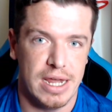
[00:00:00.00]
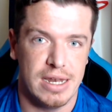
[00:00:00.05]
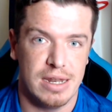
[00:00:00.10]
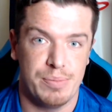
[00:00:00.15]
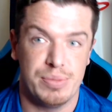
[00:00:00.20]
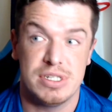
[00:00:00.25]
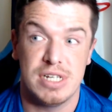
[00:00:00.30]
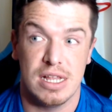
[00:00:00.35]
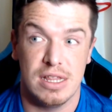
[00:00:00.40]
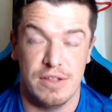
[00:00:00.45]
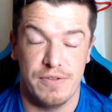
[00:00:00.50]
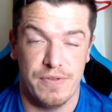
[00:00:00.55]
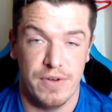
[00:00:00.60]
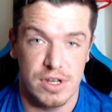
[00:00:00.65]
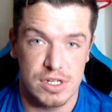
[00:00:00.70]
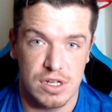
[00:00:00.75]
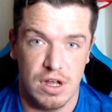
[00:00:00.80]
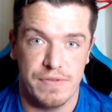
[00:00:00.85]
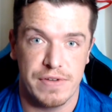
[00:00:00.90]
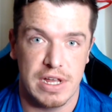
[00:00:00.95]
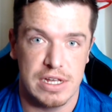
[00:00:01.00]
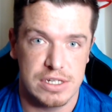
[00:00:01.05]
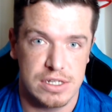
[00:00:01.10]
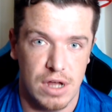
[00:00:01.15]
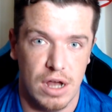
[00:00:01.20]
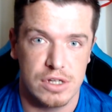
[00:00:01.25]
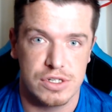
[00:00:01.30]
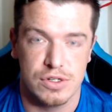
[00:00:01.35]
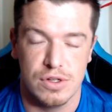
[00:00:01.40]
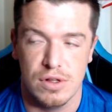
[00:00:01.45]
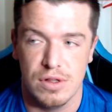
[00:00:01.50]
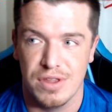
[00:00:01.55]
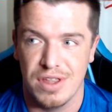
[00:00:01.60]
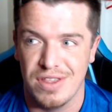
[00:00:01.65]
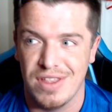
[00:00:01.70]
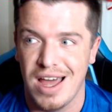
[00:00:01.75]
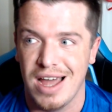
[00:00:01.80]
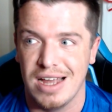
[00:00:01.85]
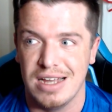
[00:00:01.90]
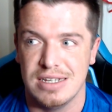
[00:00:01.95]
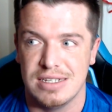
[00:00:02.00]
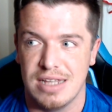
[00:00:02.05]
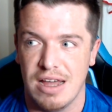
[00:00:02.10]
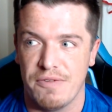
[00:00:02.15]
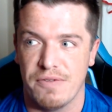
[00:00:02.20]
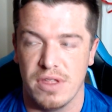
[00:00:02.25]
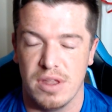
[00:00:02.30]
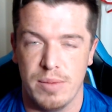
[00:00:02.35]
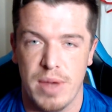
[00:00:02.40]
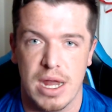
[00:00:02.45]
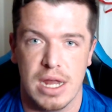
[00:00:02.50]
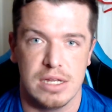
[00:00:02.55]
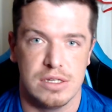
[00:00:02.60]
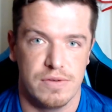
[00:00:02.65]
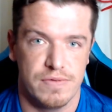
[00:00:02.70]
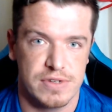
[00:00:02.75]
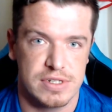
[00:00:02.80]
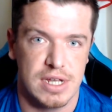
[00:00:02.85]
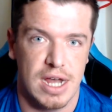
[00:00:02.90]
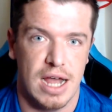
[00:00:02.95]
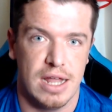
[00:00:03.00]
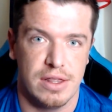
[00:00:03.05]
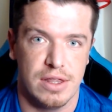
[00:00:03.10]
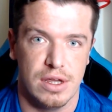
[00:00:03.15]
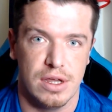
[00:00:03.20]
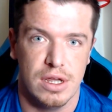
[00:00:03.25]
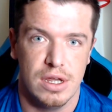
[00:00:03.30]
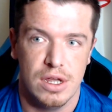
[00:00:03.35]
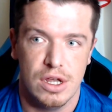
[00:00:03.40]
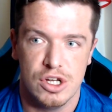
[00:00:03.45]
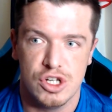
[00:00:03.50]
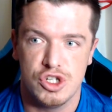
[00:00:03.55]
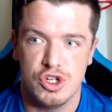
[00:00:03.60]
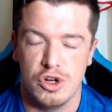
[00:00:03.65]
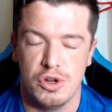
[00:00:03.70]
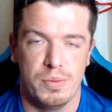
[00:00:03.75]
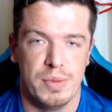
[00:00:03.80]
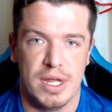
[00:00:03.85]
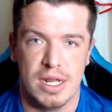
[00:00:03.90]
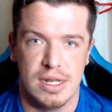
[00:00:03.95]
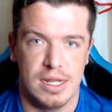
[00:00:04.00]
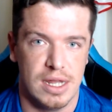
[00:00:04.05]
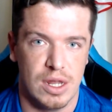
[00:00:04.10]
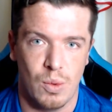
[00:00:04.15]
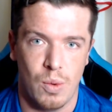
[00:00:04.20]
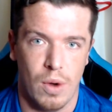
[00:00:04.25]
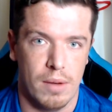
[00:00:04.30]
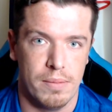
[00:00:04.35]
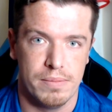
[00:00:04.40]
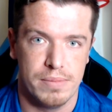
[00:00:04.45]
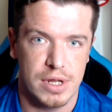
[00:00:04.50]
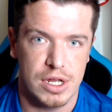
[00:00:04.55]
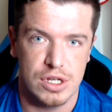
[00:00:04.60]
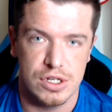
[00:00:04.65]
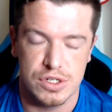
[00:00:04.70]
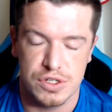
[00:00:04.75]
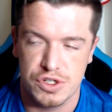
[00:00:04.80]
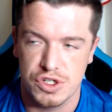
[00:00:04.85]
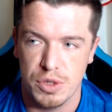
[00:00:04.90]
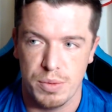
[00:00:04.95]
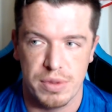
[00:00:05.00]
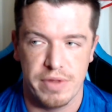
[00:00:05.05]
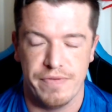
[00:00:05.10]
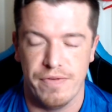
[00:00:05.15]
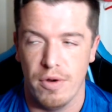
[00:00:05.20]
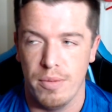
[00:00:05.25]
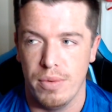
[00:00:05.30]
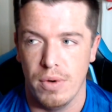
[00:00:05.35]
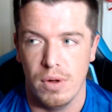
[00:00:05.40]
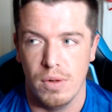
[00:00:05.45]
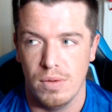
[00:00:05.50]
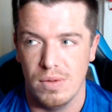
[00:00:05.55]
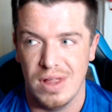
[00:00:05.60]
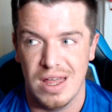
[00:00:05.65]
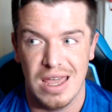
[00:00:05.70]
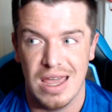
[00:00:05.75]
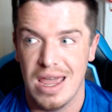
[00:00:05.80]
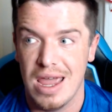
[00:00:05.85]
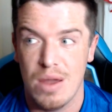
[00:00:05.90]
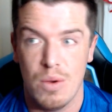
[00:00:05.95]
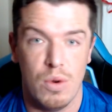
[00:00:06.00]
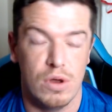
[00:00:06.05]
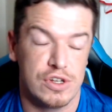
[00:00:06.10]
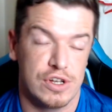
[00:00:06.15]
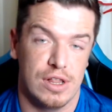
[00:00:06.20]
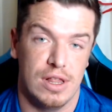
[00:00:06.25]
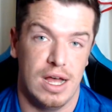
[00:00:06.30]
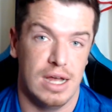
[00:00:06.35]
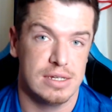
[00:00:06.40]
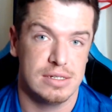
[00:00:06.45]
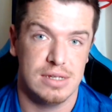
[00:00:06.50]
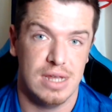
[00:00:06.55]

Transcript: particularly in the first half against Arsenal, then that is definitely the making of a side that shouldn't be in League One because some of the football, it, it, was class.